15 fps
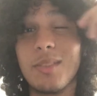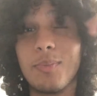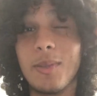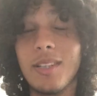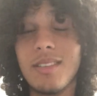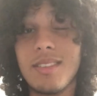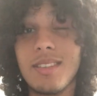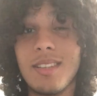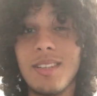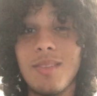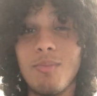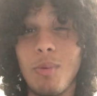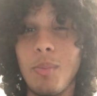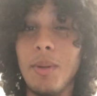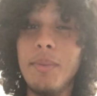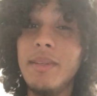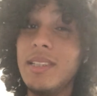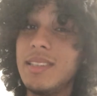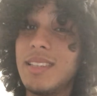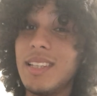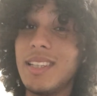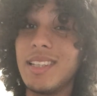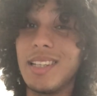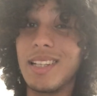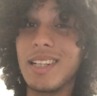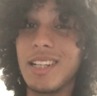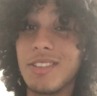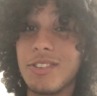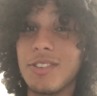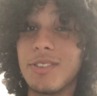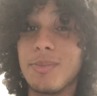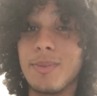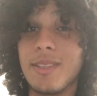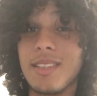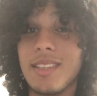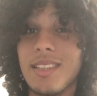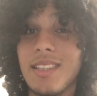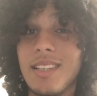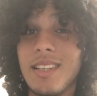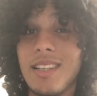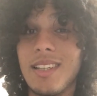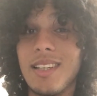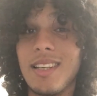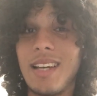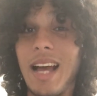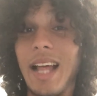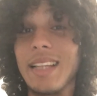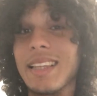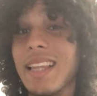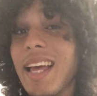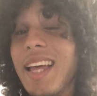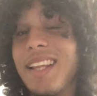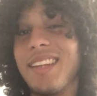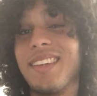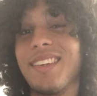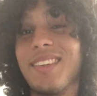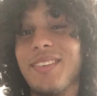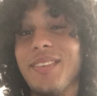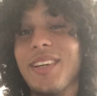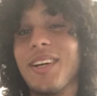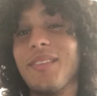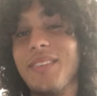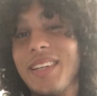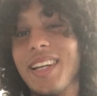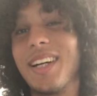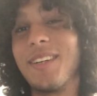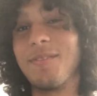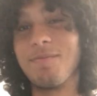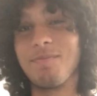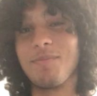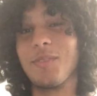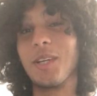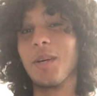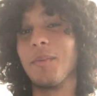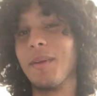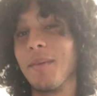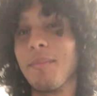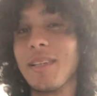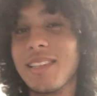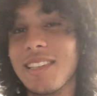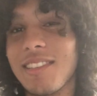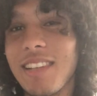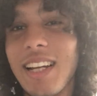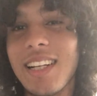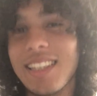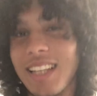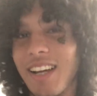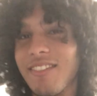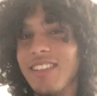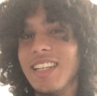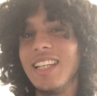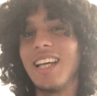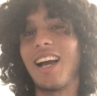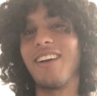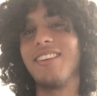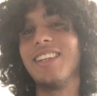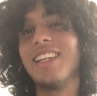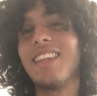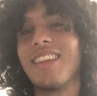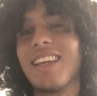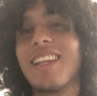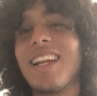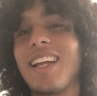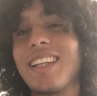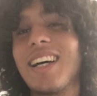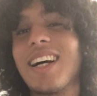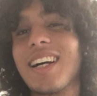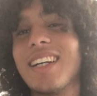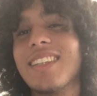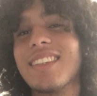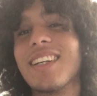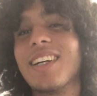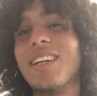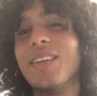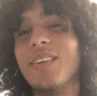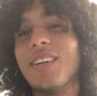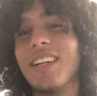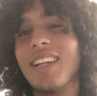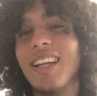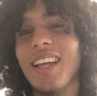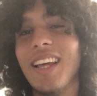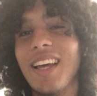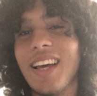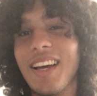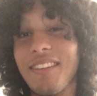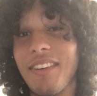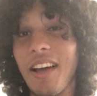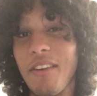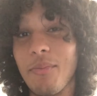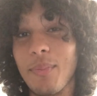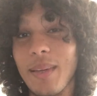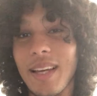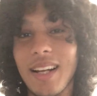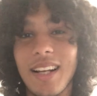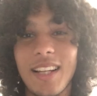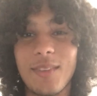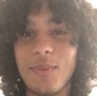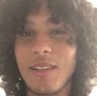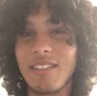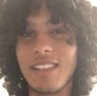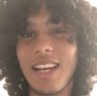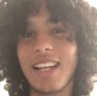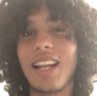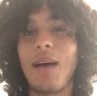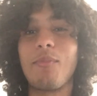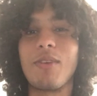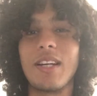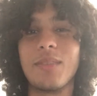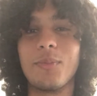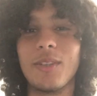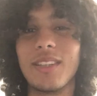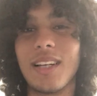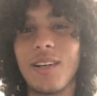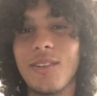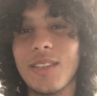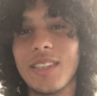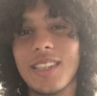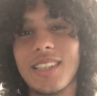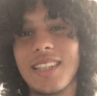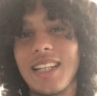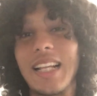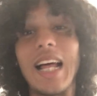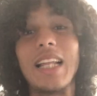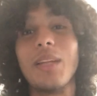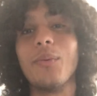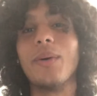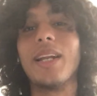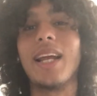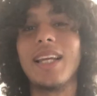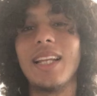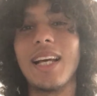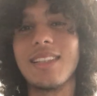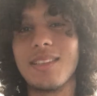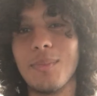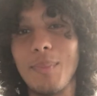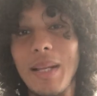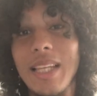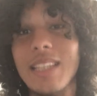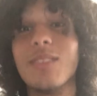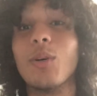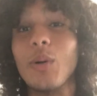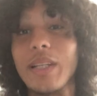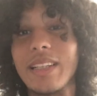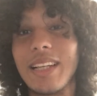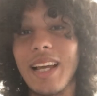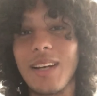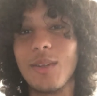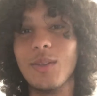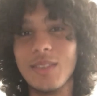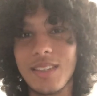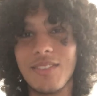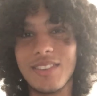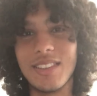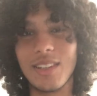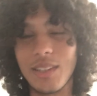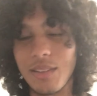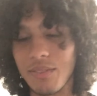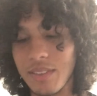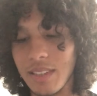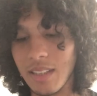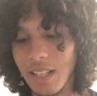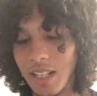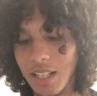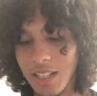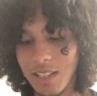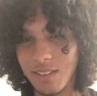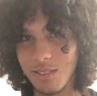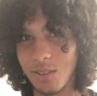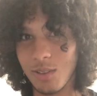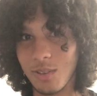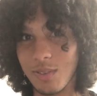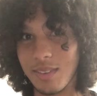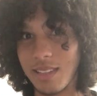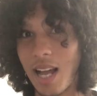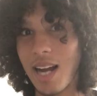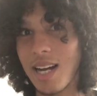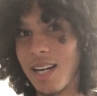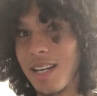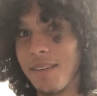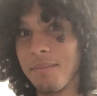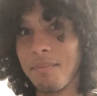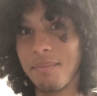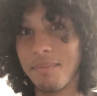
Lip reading: spot, but maybe he'll take Ian Nato's spot, and then we could be in business, right? Because I really think that Daka is a good one for FPL, especially at that price point and whatnot, and the way that he likes to play, he's going to get goals if he's on the field. So Daka,